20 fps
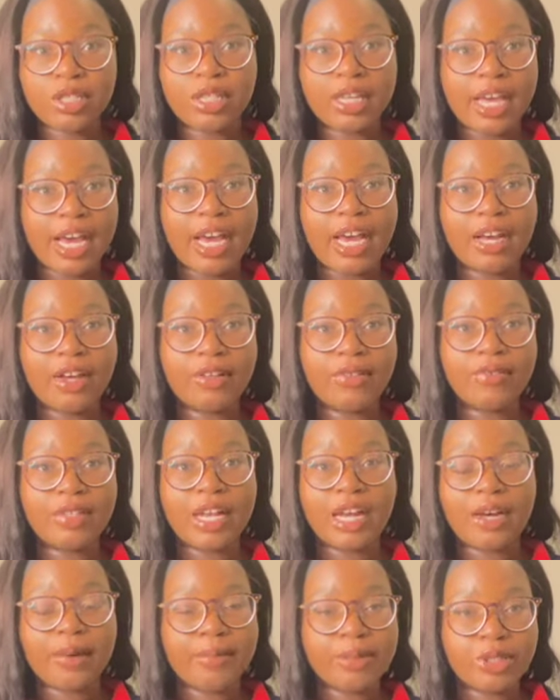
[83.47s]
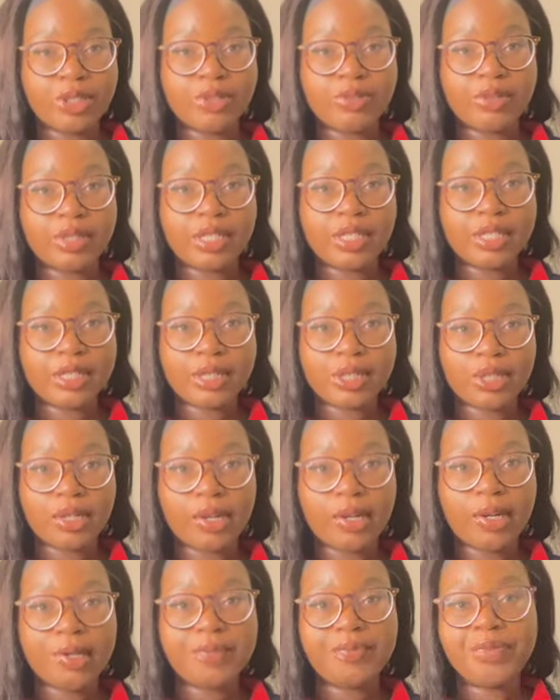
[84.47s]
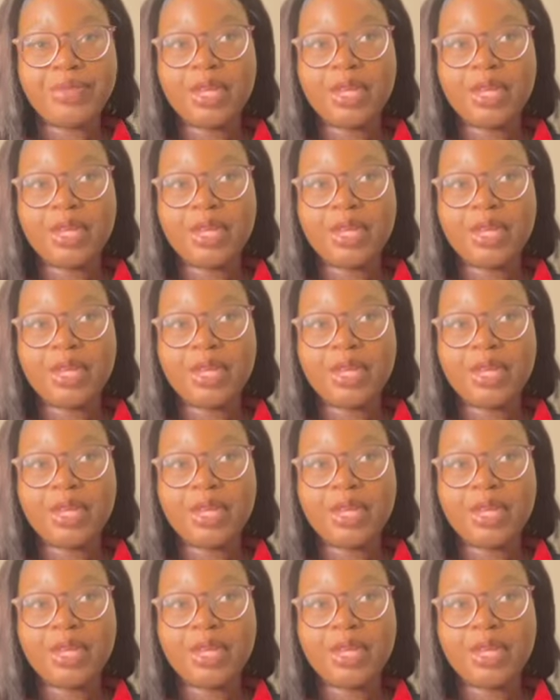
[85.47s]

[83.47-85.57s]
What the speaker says: to have that opportunity to start.